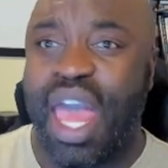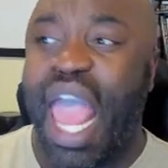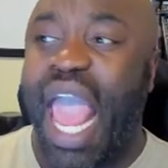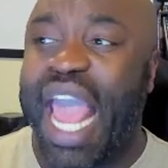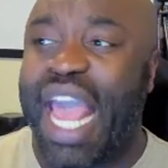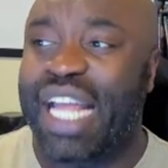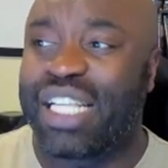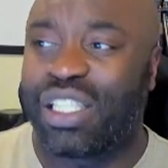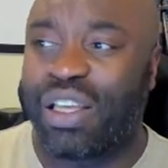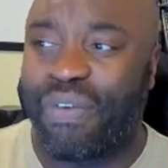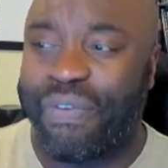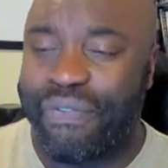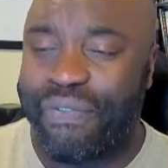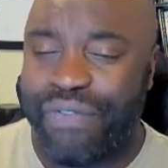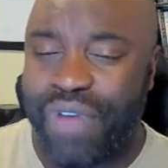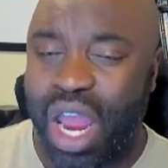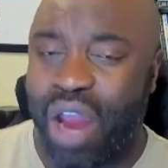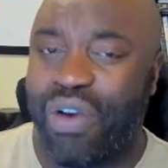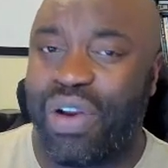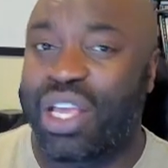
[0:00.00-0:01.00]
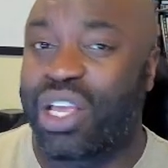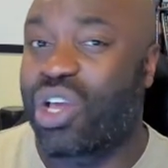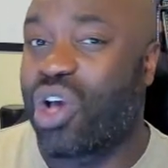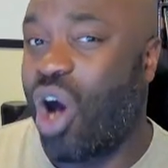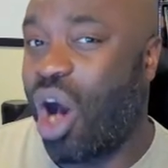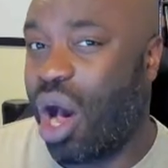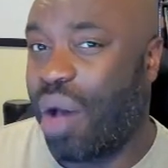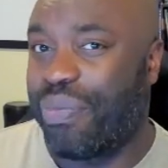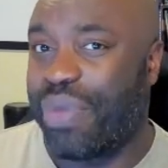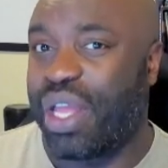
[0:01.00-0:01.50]
it's a very
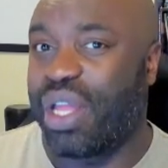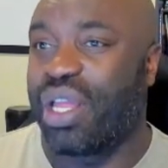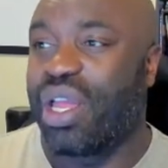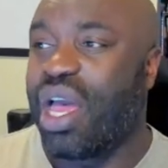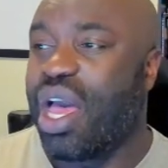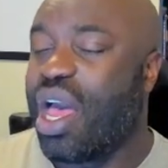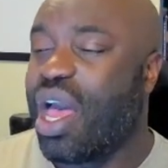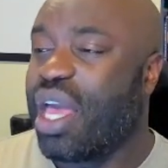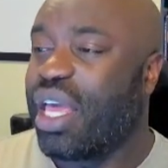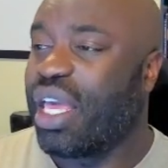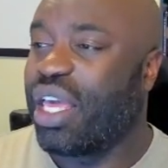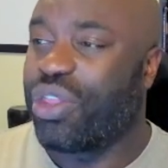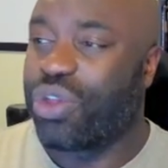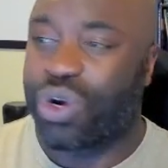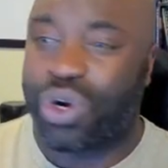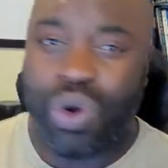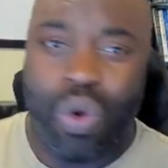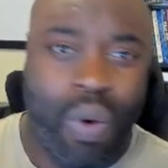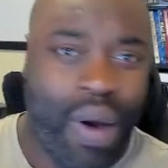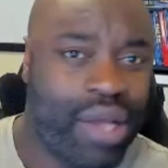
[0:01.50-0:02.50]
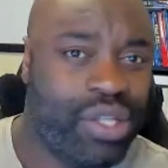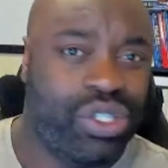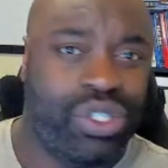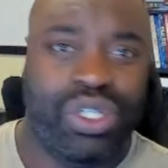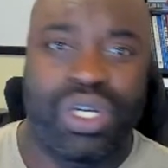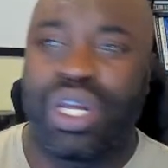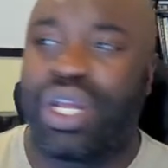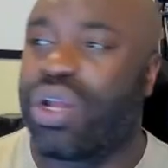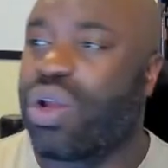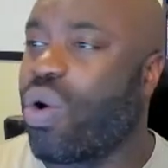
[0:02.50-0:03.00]
common either
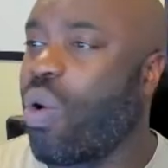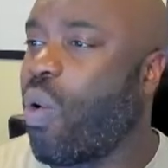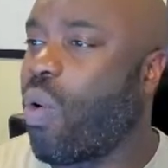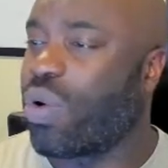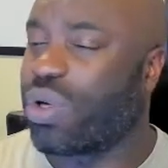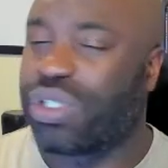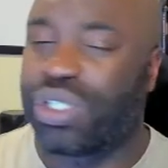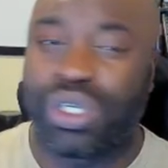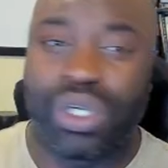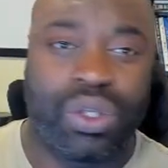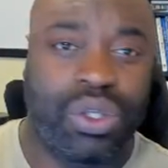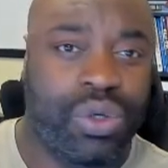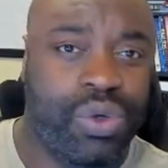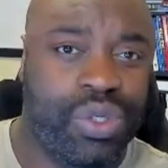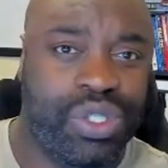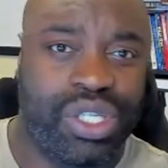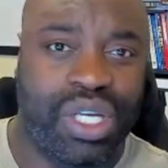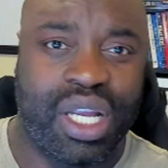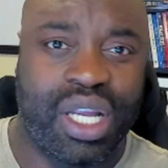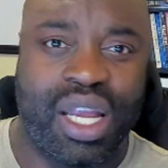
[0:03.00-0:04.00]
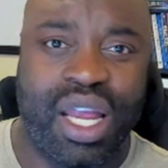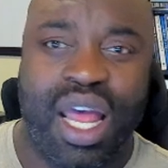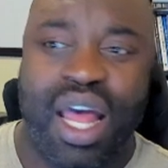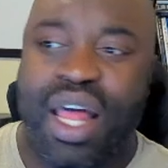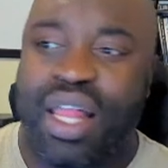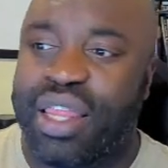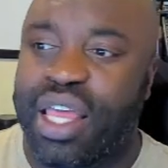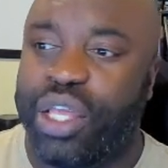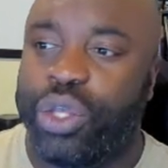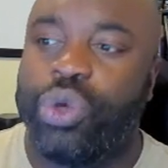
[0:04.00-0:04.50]
question or solution
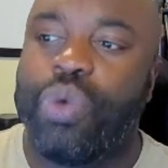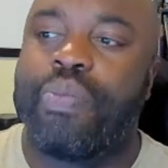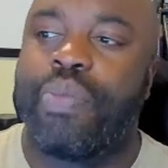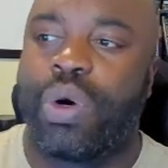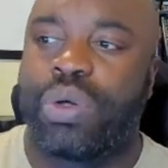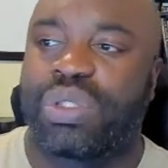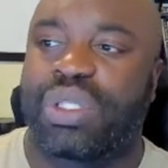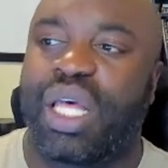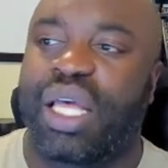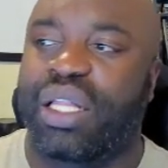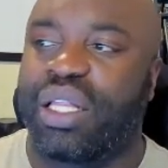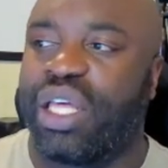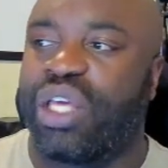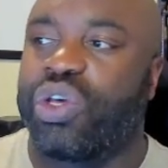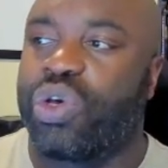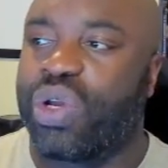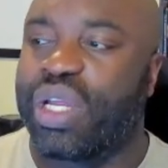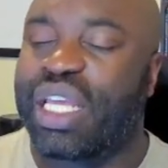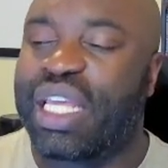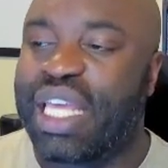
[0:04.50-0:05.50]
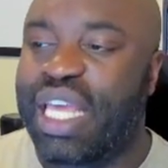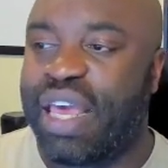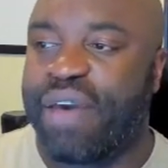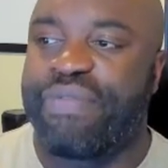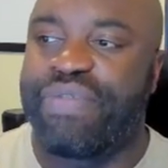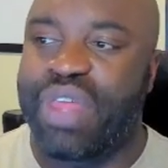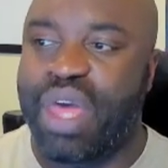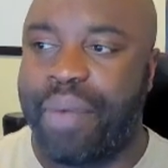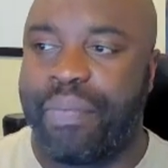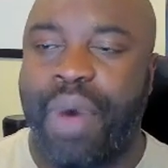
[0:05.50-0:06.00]
that you most likely could
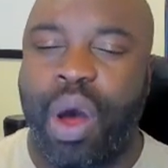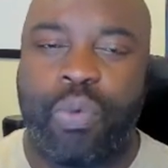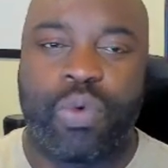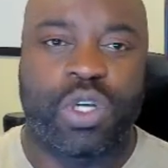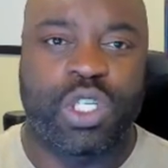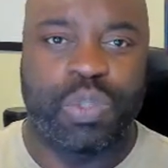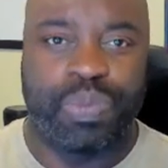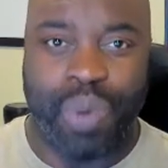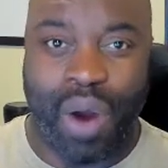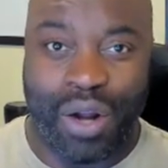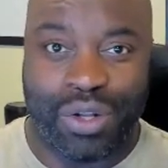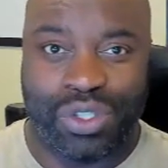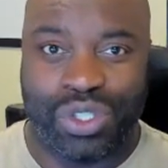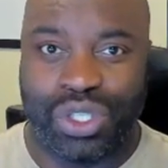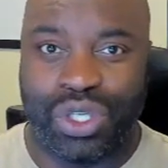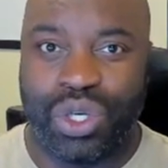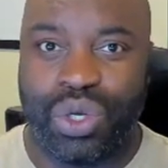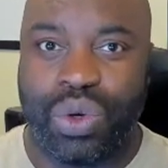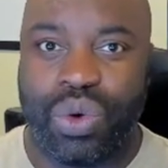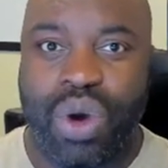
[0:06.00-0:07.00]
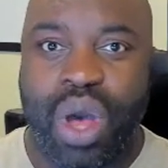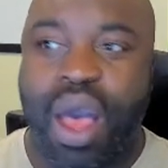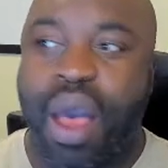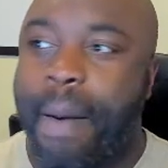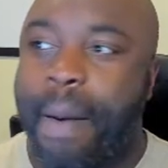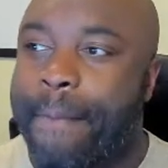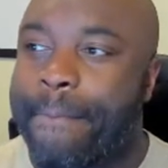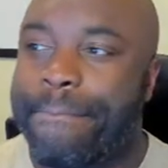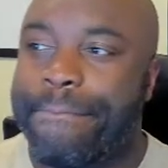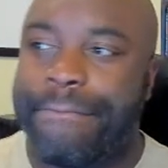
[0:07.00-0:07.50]
give them a response to
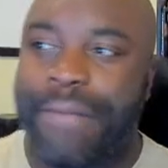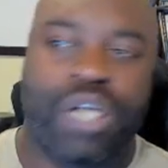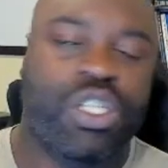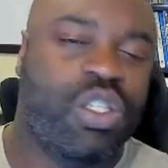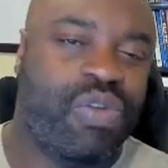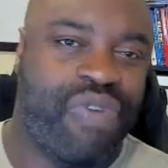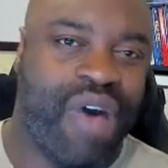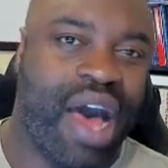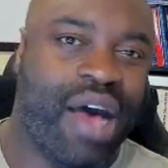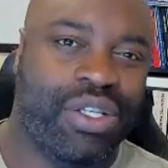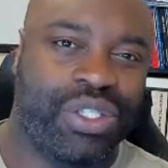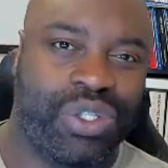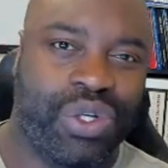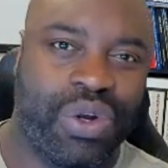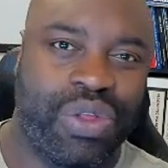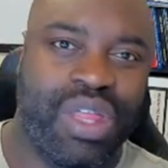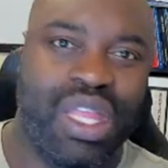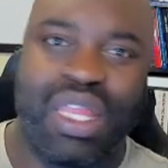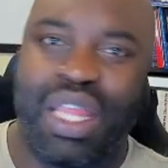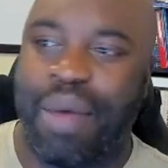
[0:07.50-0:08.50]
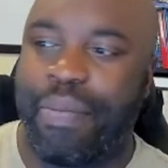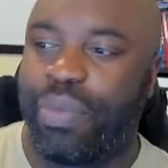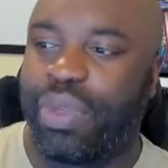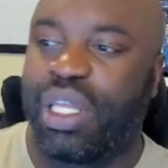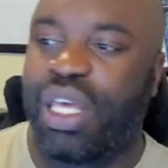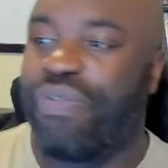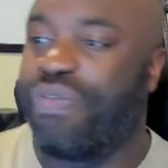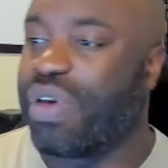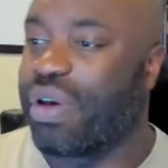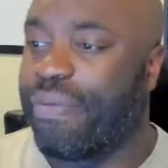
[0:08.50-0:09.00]
much faster than them
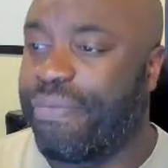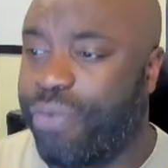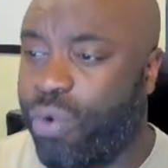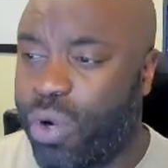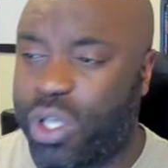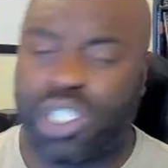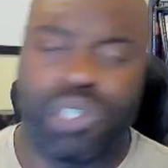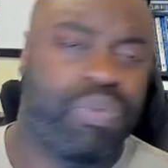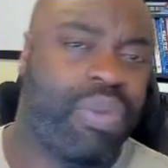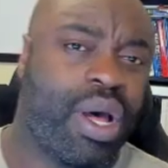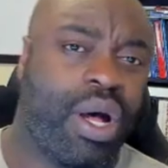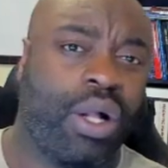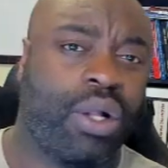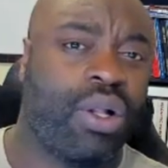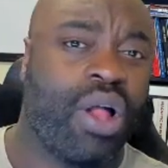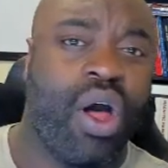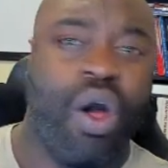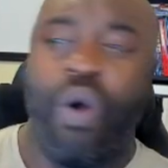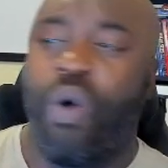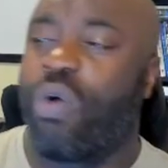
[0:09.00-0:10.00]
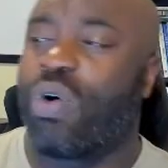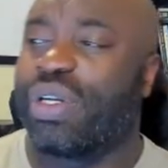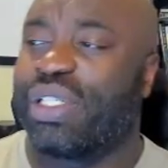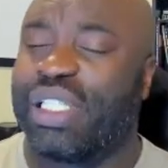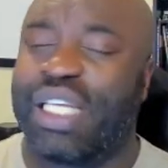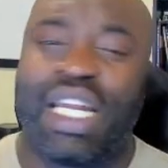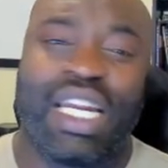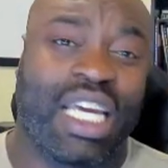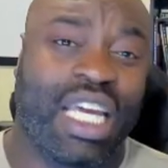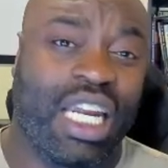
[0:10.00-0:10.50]
leaving a voicemail or
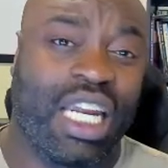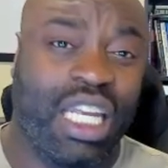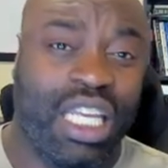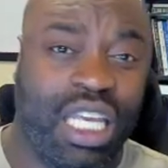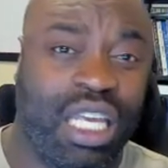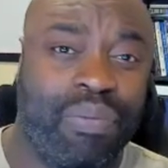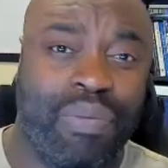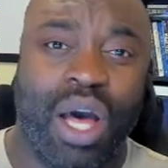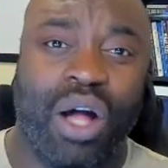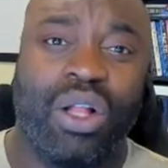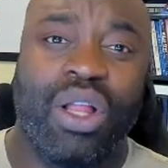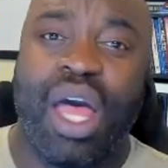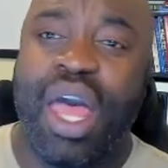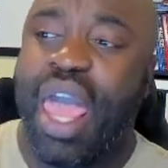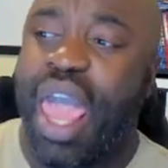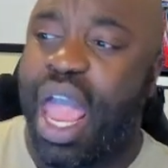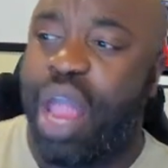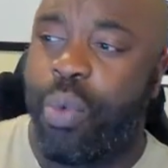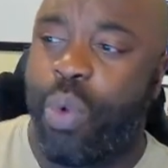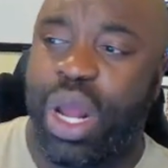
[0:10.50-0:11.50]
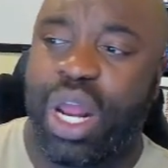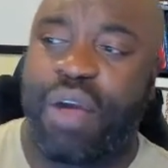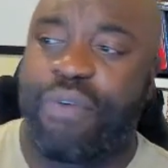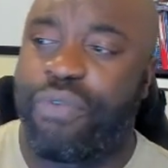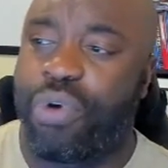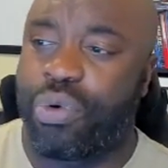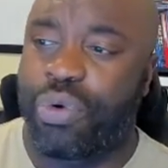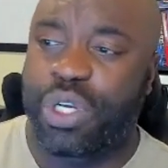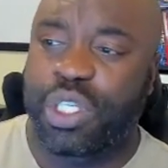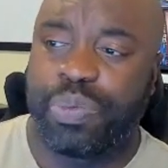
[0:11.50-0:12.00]
sending an email and waiting
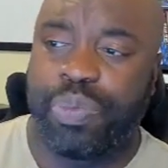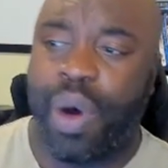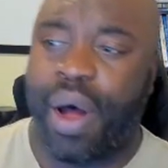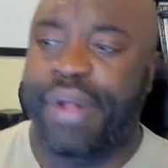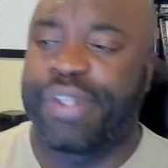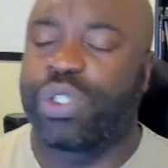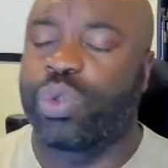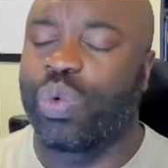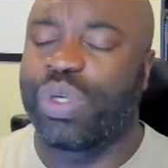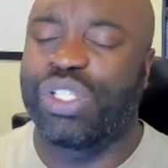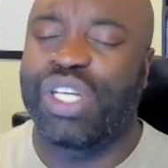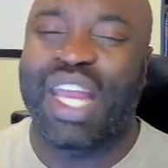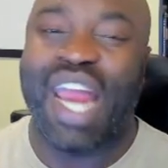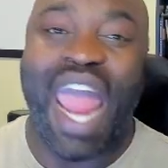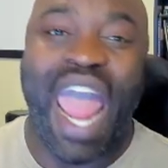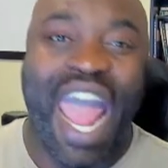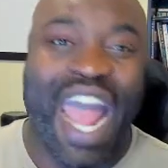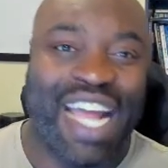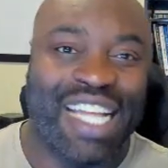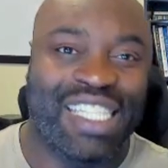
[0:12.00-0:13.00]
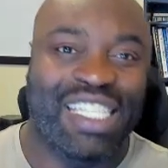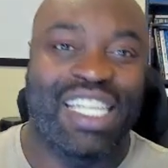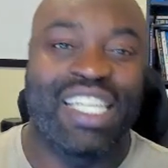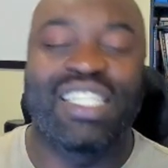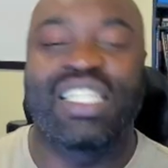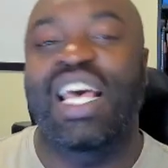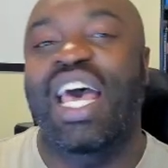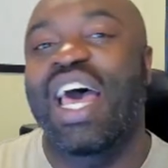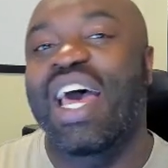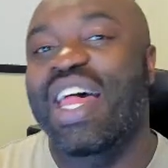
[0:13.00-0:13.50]
for a response, which
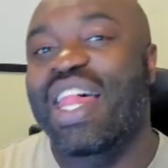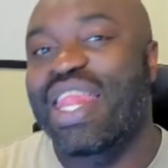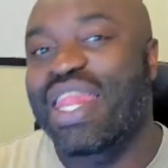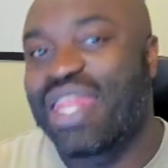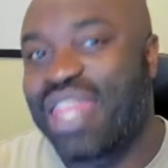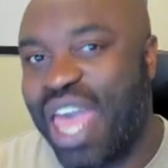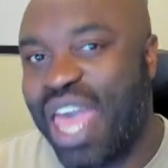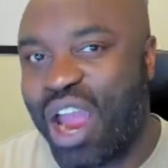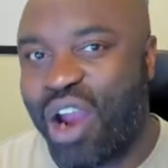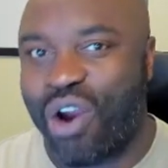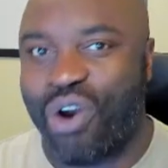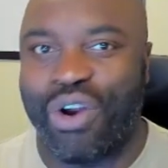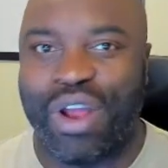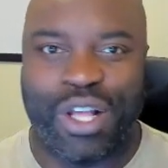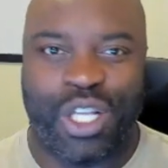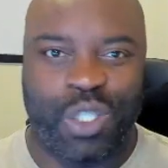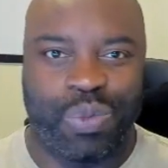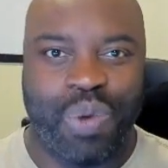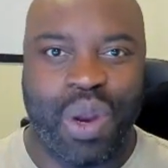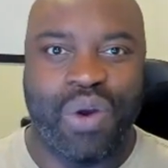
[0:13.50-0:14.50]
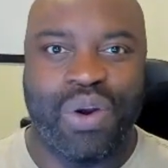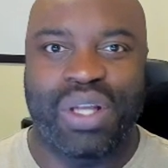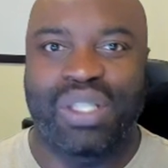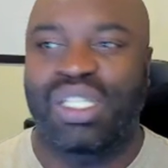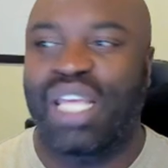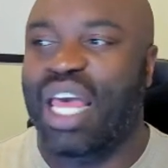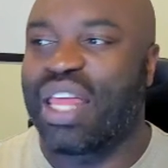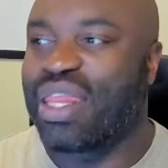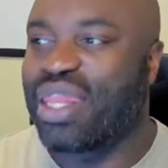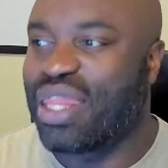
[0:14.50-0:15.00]
enhances their experience
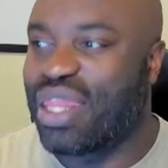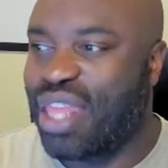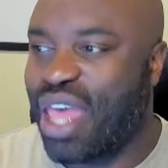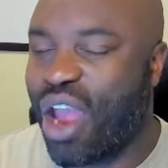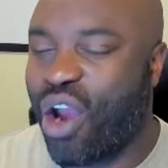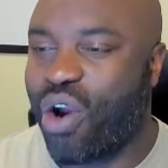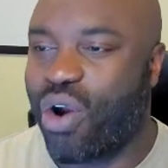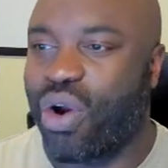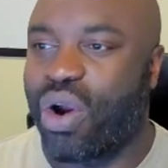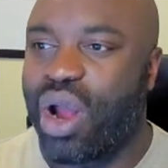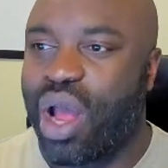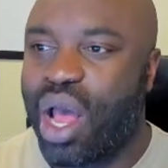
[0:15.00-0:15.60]
and their